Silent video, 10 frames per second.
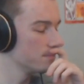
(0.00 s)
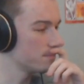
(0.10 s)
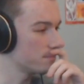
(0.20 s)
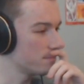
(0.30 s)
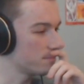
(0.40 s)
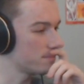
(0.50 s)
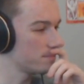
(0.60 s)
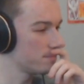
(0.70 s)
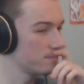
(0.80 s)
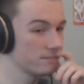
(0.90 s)

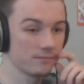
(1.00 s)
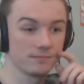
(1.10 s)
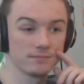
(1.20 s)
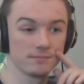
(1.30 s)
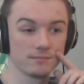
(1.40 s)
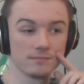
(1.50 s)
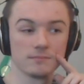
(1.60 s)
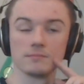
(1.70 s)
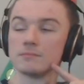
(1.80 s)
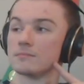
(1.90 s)

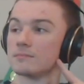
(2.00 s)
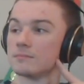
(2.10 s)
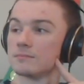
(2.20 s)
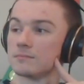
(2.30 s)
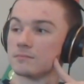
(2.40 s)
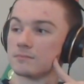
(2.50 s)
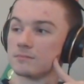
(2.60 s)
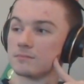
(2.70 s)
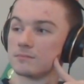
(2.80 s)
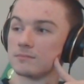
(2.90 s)
This person isn't speaking.